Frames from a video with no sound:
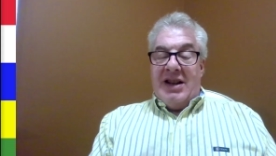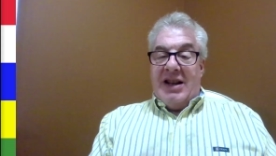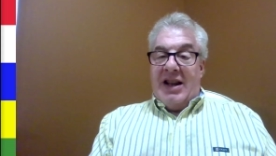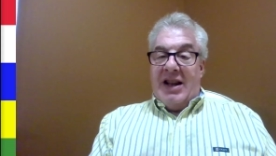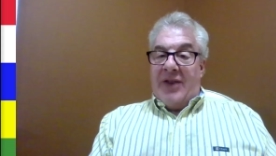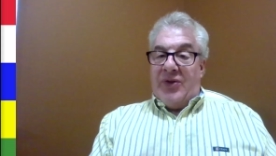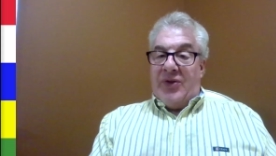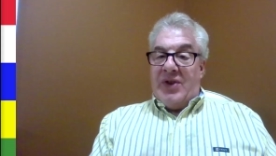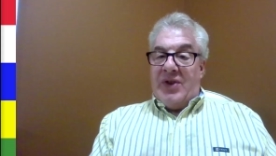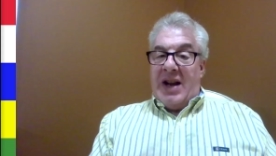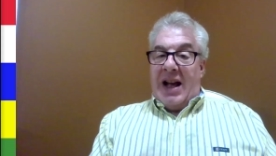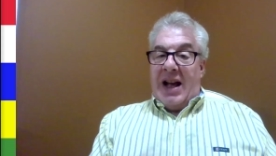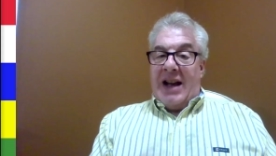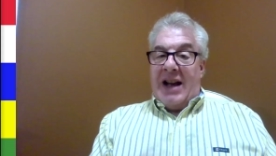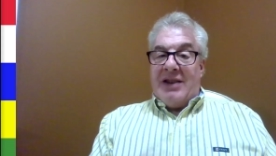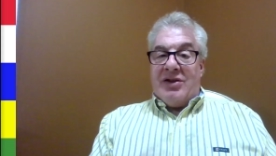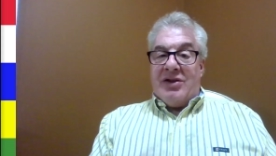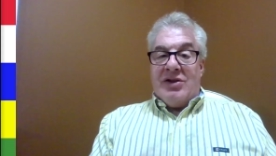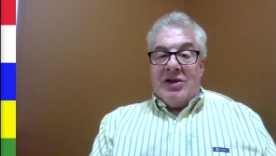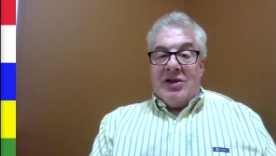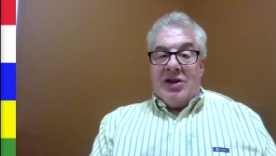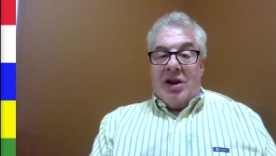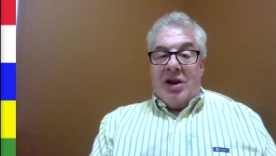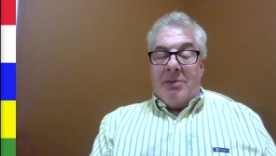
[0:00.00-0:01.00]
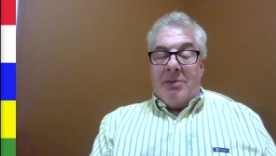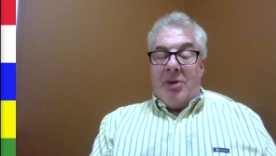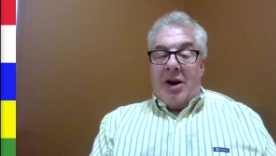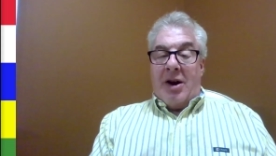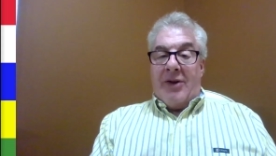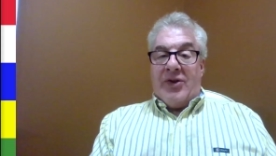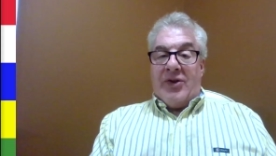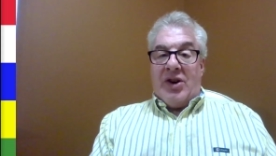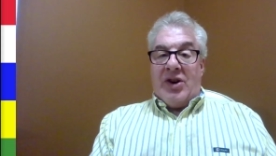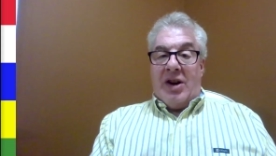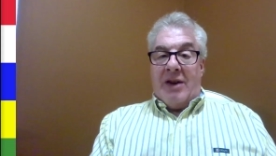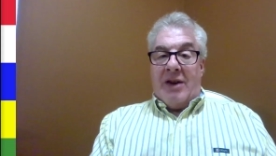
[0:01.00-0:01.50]
If not, could come
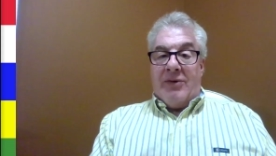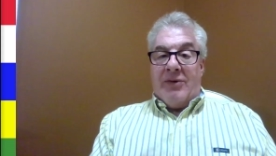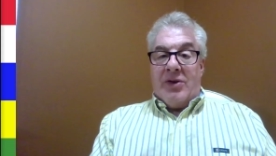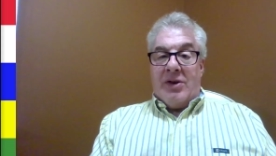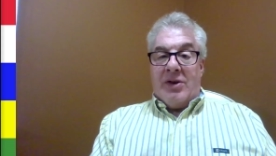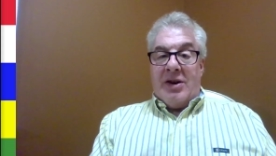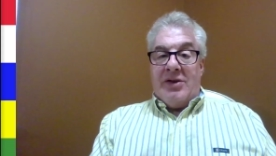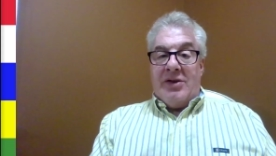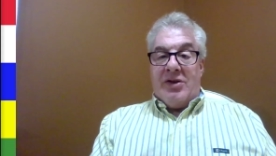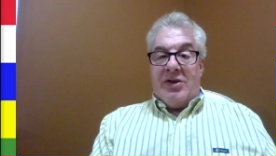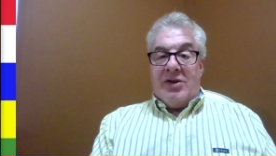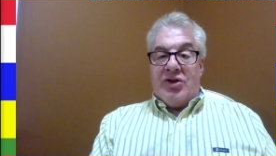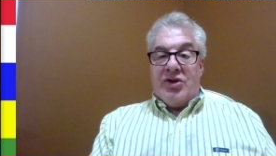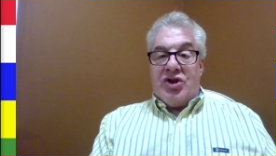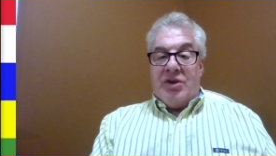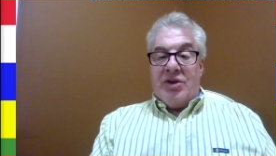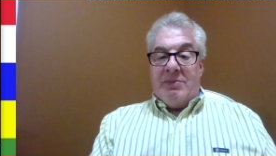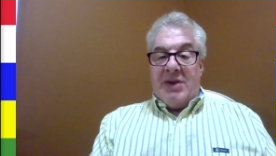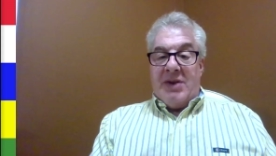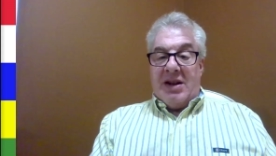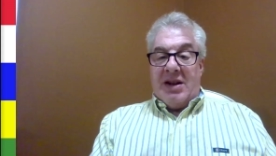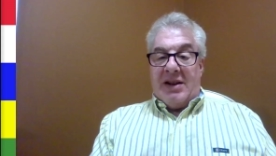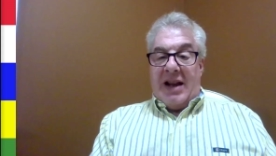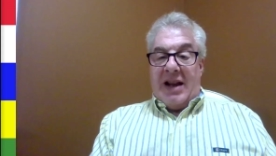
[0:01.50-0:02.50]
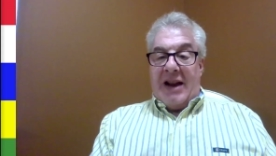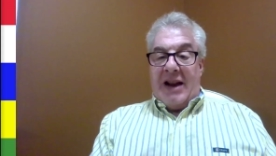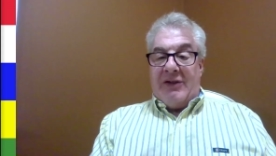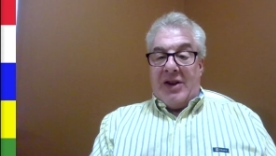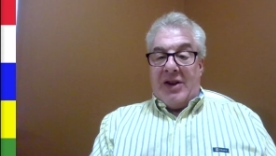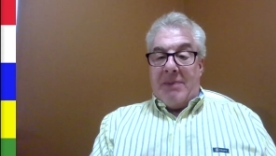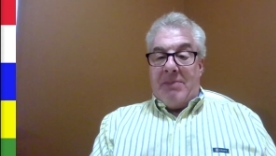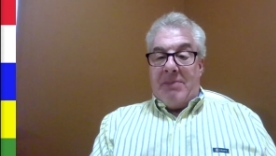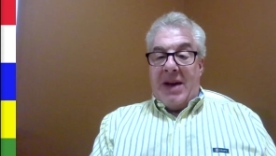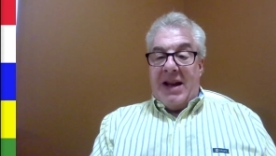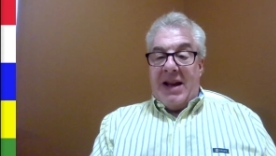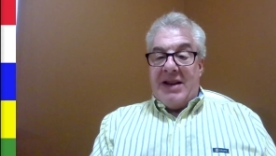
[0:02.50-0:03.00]
off cover and there should be a lively
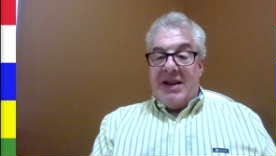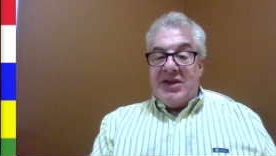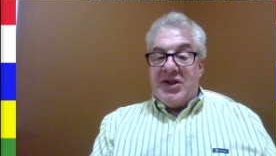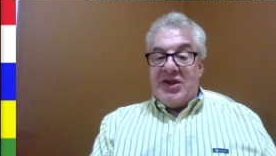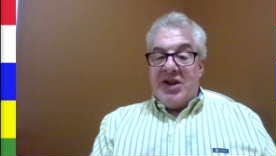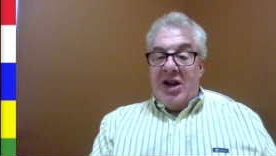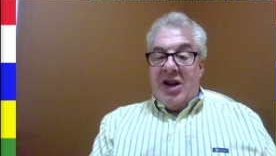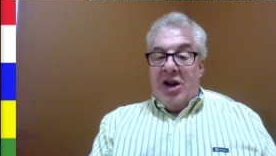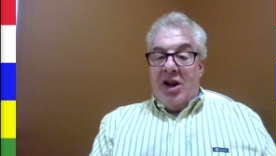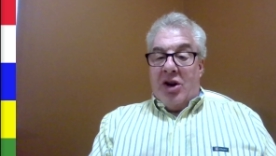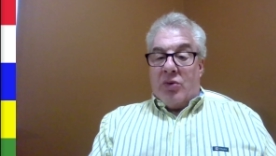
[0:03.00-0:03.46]
pace.